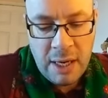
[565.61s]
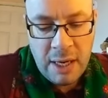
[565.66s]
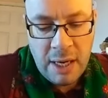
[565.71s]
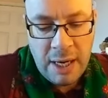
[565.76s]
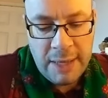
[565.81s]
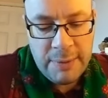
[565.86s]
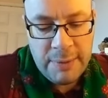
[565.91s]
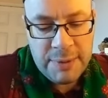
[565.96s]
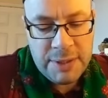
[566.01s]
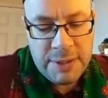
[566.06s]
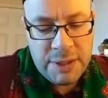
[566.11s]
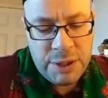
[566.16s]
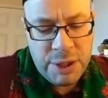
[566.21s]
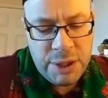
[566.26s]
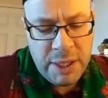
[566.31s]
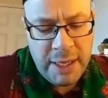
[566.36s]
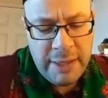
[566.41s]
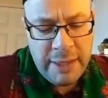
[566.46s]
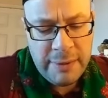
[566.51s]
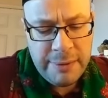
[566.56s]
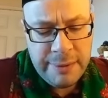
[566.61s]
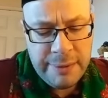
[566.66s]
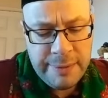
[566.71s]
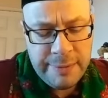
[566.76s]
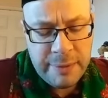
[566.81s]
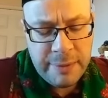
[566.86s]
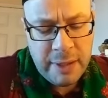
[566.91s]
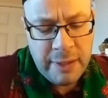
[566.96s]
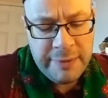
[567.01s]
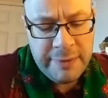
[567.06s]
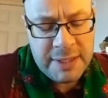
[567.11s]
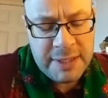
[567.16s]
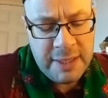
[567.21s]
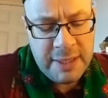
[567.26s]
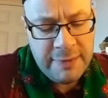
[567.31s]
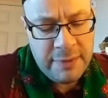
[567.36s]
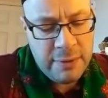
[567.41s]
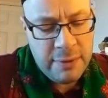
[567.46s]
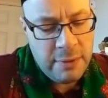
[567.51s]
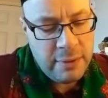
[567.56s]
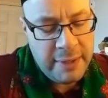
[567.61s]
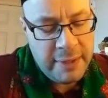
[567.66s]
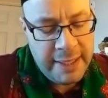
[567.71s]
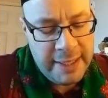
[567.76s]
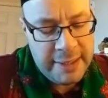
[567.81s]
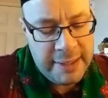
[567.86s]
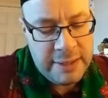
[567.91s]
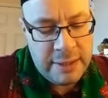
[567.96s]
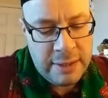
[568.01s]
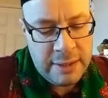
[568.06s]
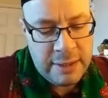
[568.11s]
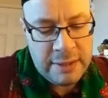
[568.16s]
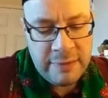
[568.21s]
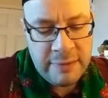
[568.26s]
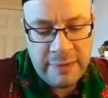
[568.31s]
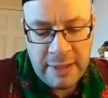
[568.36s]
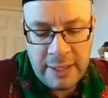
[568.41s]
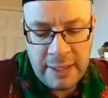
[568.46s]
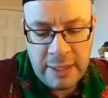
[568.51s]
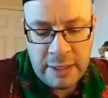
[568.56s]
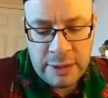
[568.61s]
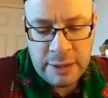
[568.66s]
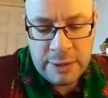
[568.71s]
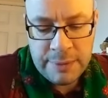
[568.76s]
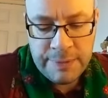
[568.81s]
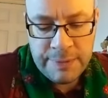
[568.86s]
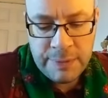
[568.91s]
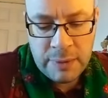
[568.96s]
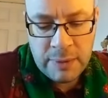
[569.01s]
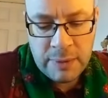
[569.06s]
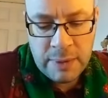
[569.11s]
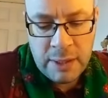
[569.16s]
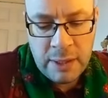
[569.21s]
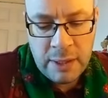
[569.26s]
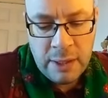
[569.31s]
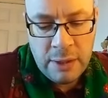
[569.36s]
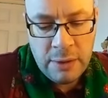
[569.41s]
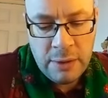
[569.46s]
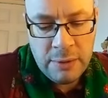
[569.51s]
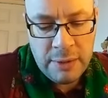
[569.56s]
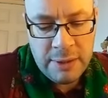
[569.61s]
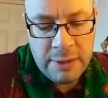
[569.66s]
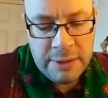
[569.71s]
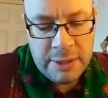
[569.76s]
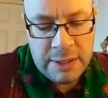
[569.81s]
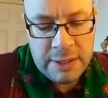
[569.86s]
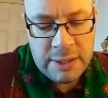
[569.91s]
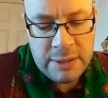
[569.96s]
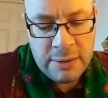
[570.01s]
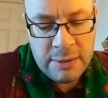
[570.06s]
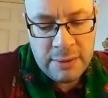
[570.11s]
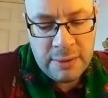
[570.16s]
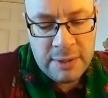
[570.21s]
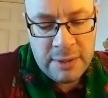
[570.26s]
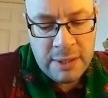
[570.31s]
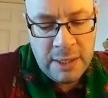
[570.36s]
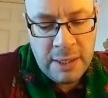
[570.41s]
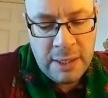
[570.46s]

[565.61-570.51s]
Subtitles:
"I was a child of 7 or 8 years of age who understood